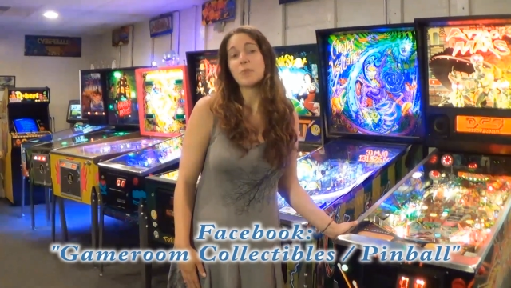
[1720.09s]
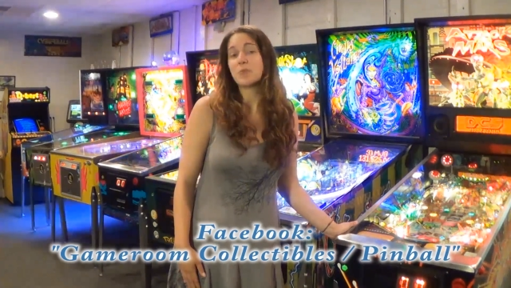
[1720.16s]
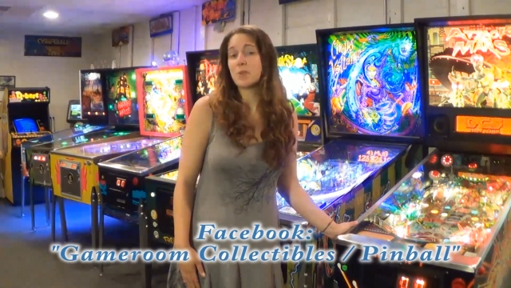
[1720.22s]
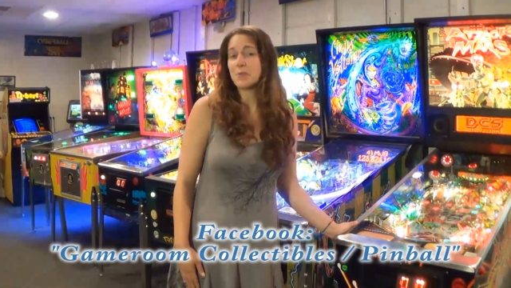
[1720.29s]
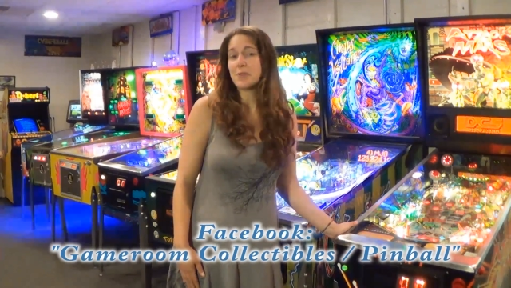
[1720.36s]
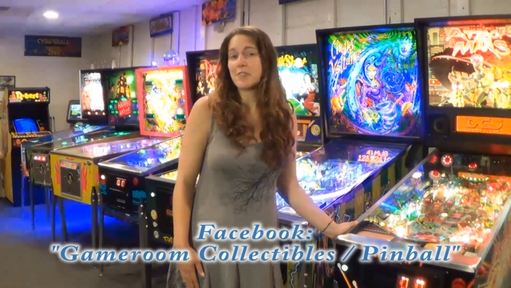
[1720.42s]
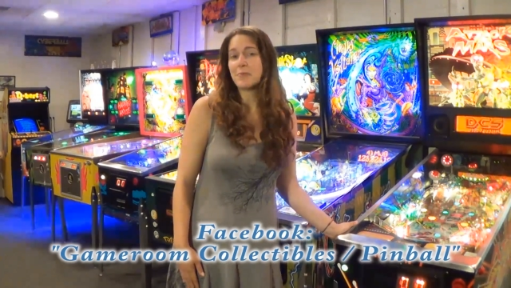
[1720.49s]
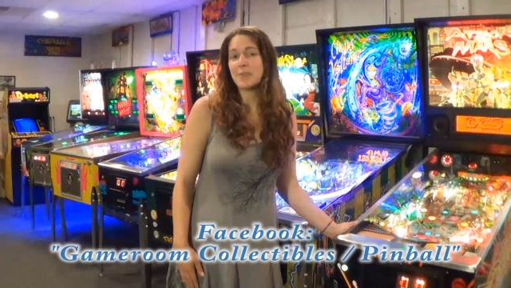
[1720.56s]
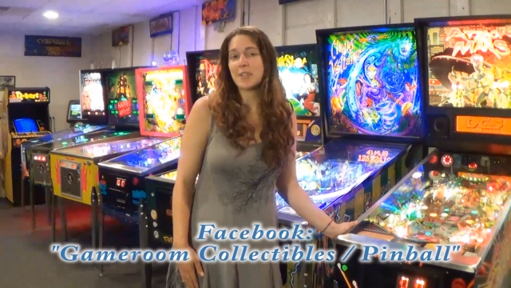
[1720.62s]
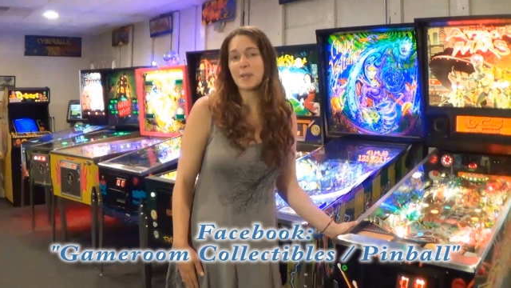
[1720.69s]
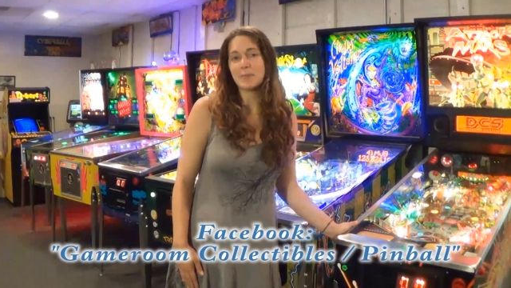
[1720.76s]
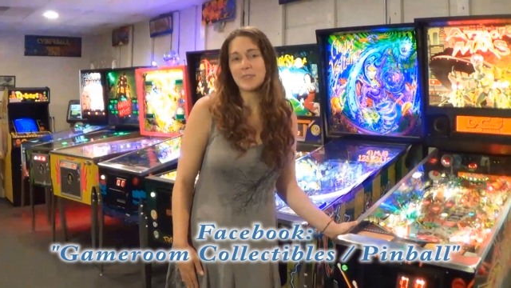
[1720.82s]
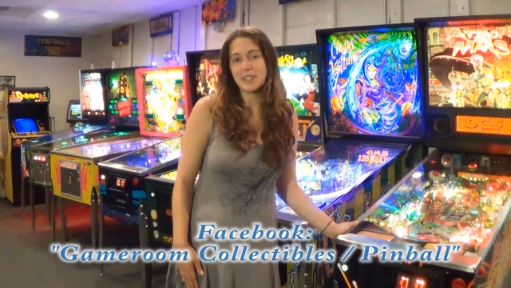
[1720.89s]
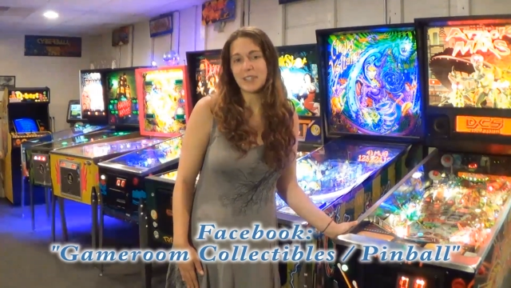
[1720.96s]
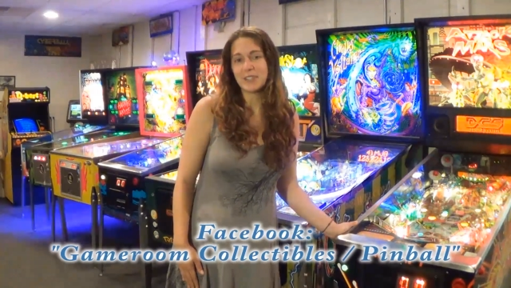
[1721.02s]
and what we've been
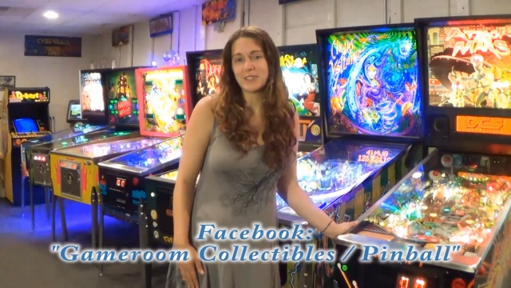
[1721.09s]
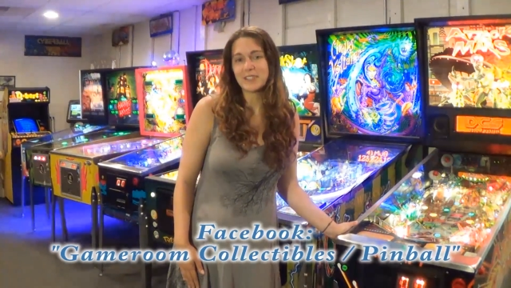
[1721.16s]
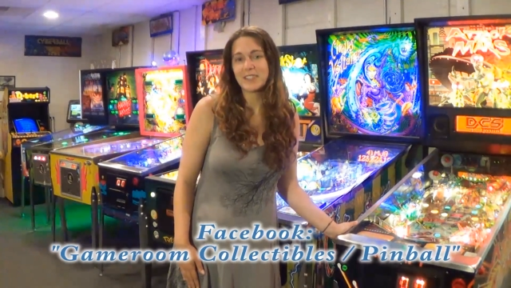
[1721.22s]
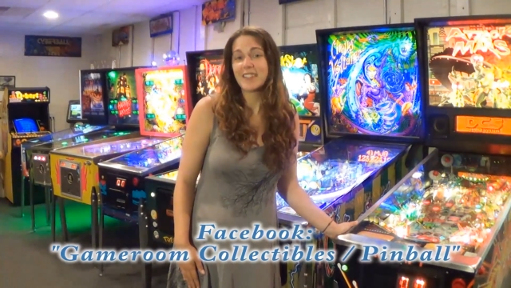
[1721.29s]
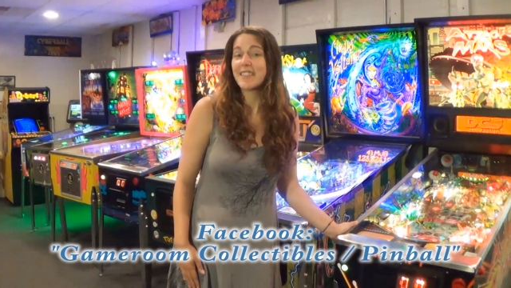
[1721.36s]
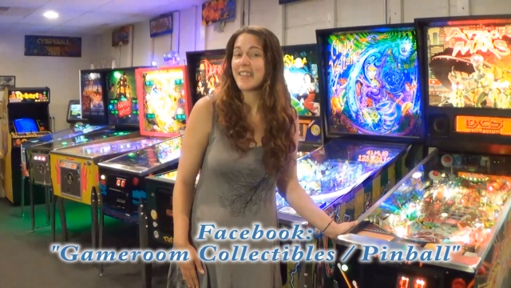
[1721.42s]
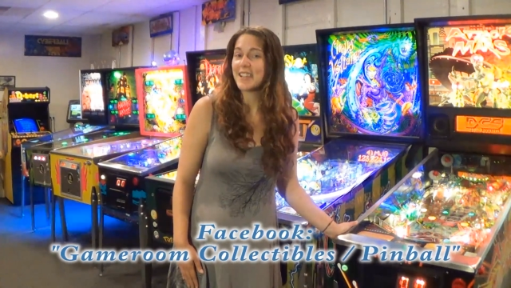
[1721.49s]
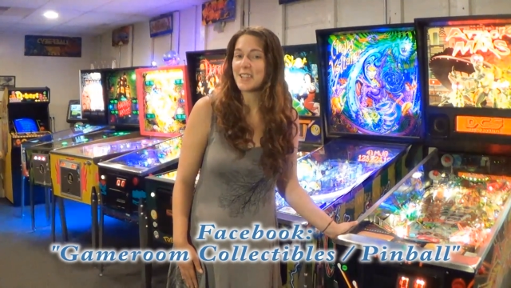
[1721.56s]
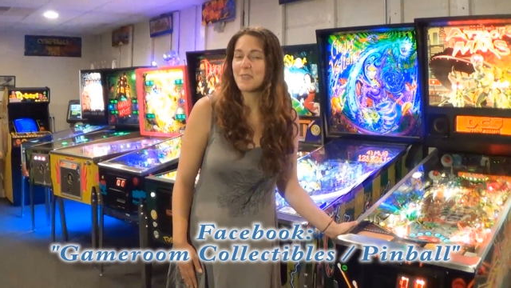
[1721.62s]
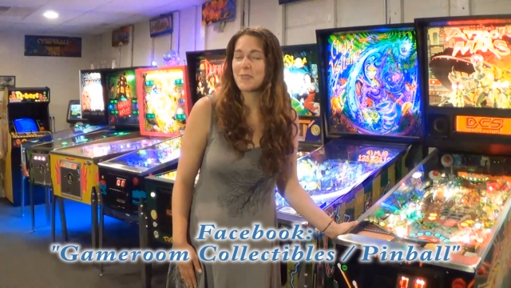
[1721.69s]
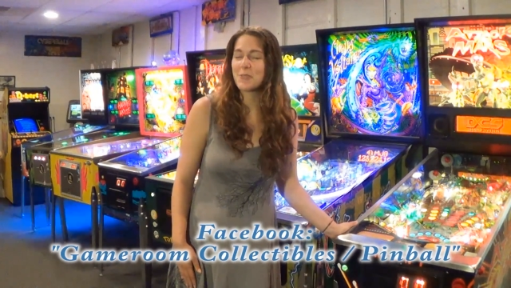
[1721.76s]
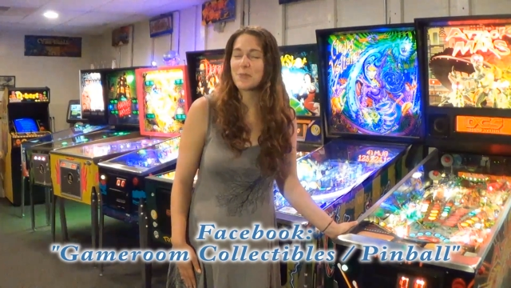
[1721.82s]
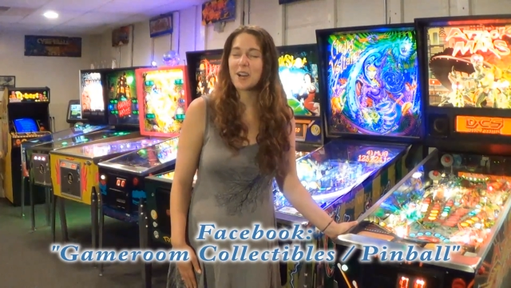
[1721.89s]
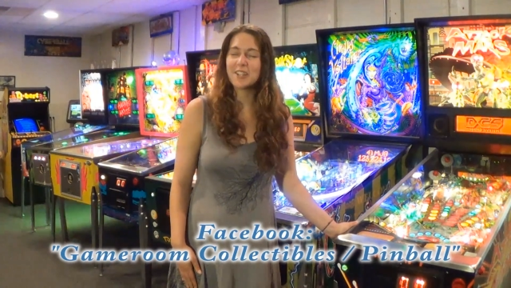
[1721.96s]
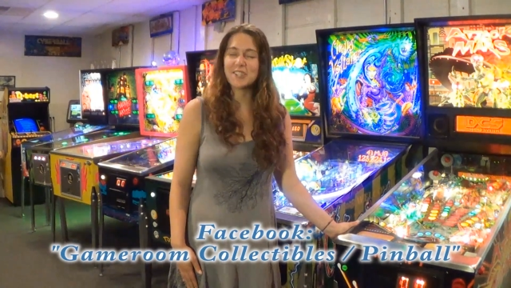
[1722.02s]
up to. Thank you
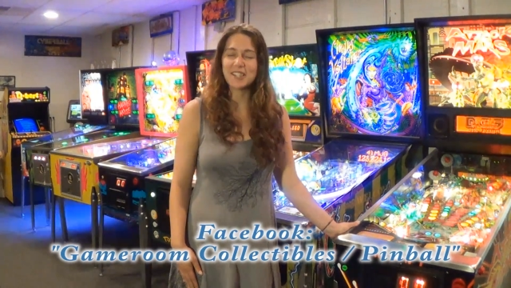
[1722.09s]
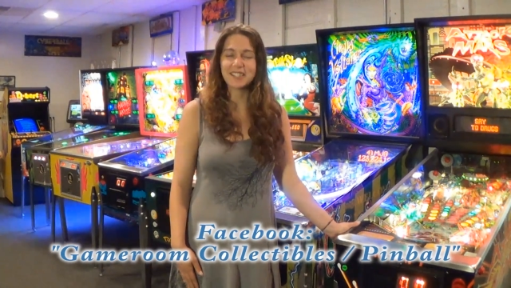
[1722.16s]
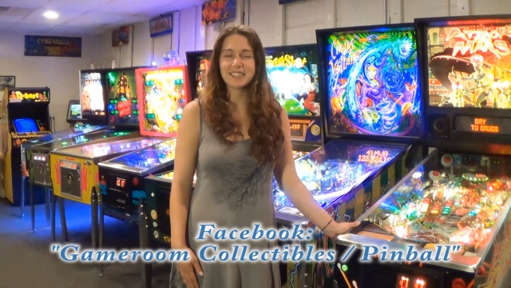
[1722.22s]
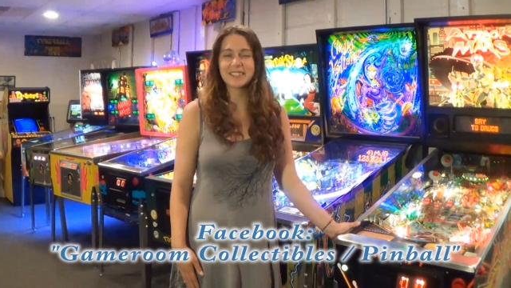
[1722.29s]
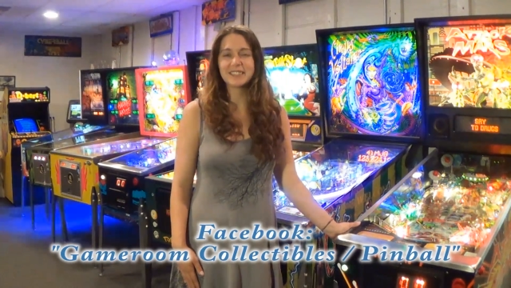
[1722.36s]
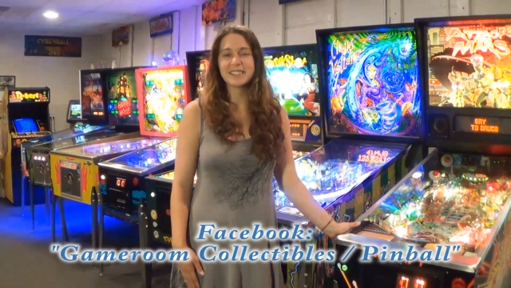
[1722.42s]
for watching.